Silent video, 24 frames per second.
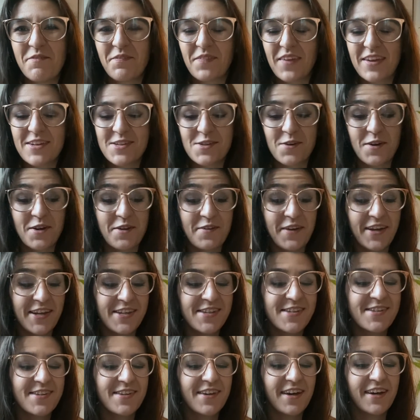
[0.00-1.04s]
So
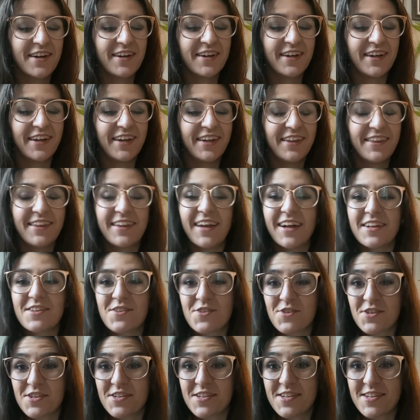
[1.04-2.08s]
anyways, that's
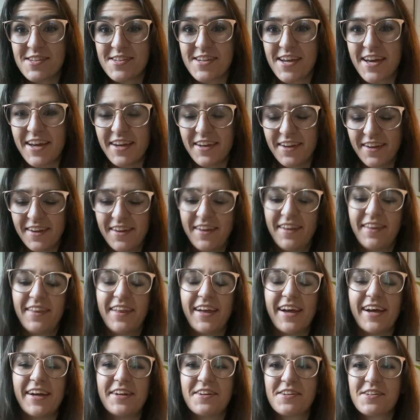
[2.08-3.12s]
just to say
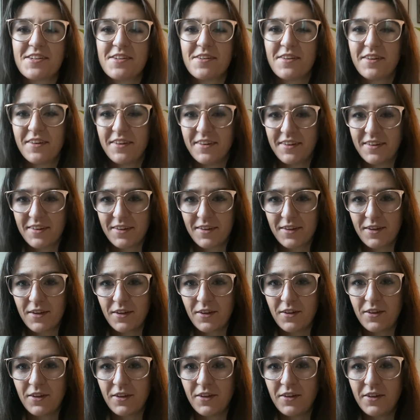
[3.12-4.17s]
that
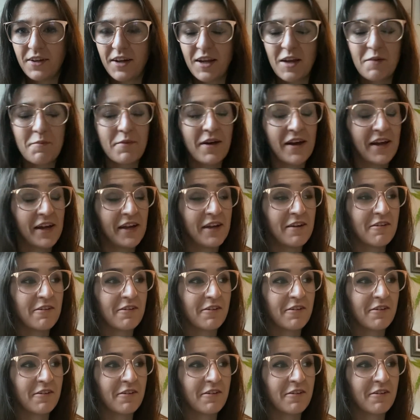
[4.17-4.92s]
concluding my